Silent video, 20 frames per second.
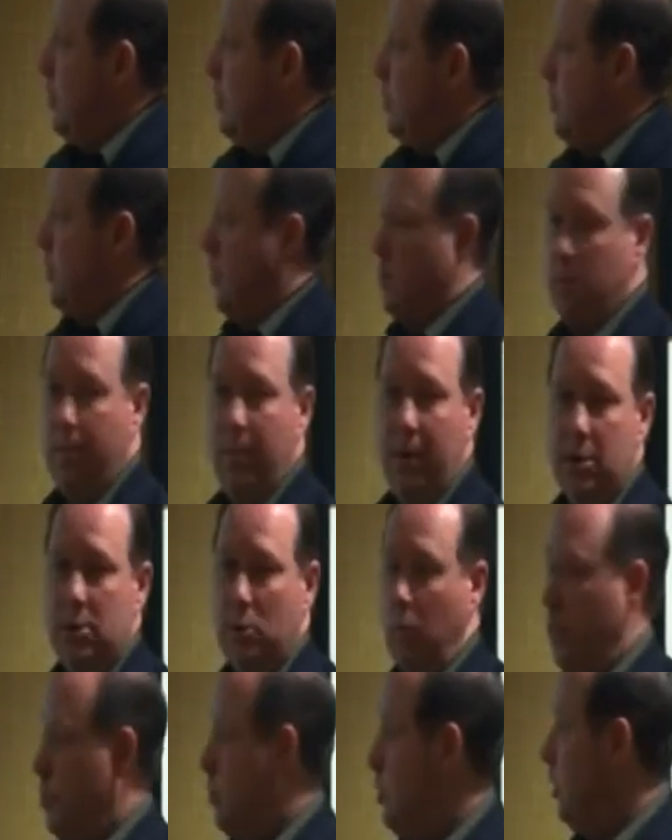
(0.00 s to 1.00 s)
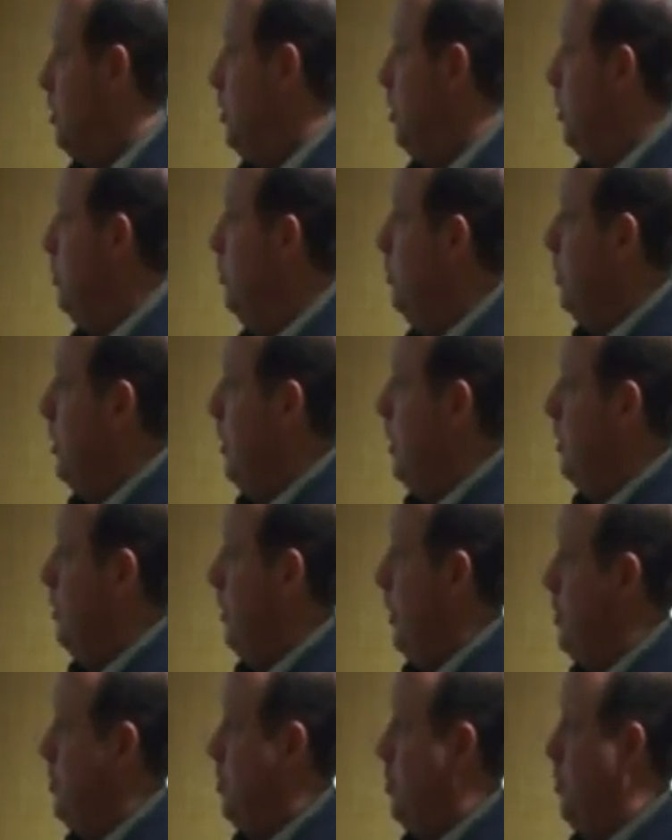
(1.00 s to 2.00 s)
it depends on what you do.
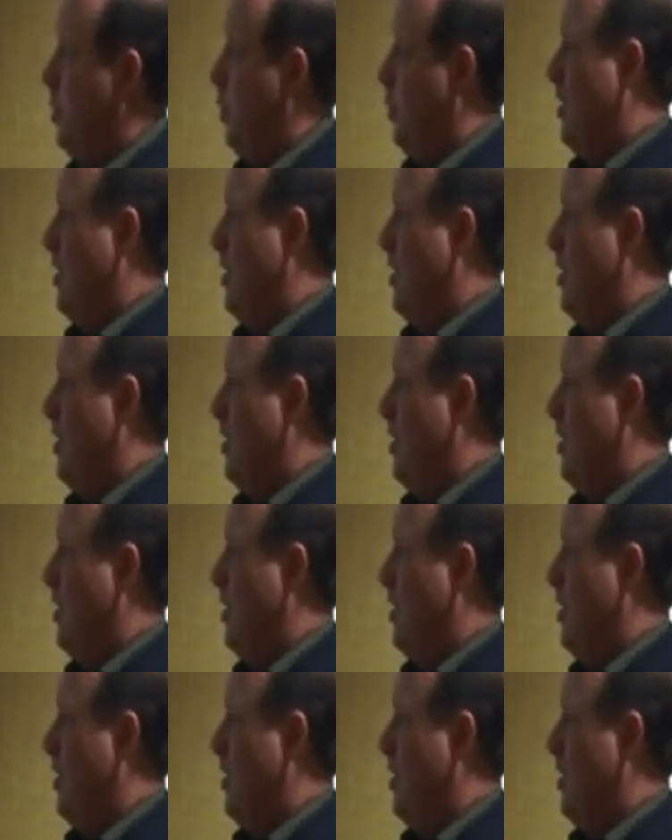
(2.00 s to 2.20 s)
Light duty,